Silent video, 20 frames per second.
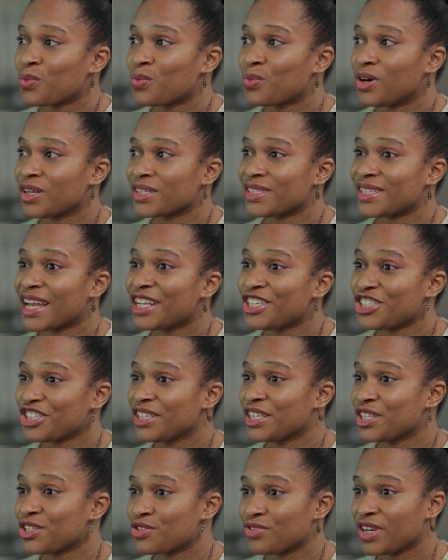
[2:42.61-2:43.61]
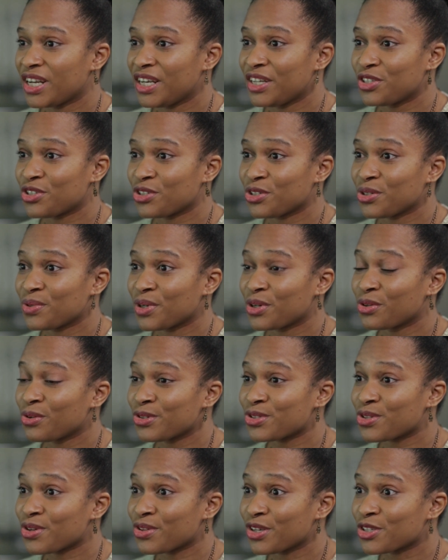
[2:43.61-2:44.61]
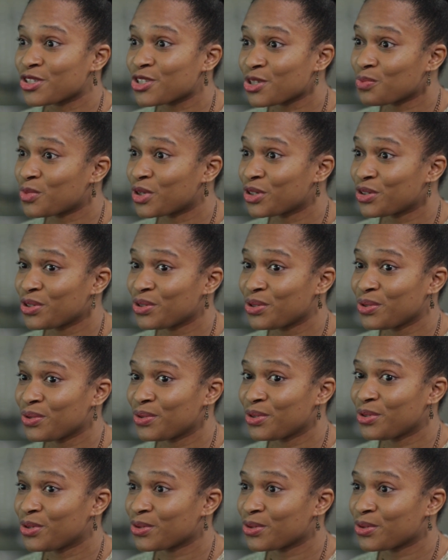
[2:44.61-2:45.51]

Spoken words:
what engineers really do, and also that someone who